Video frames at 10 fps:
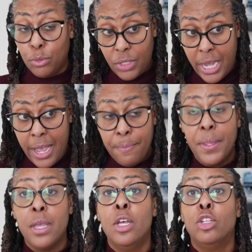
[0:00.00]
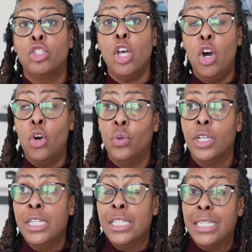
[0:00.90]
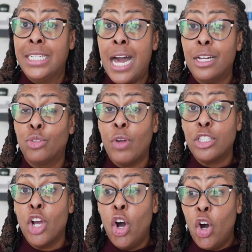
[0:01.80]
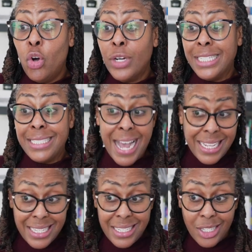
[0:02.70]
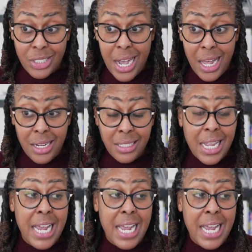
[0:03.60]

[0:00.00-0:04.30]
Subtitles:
Okay? So the dollar threshold is not $600,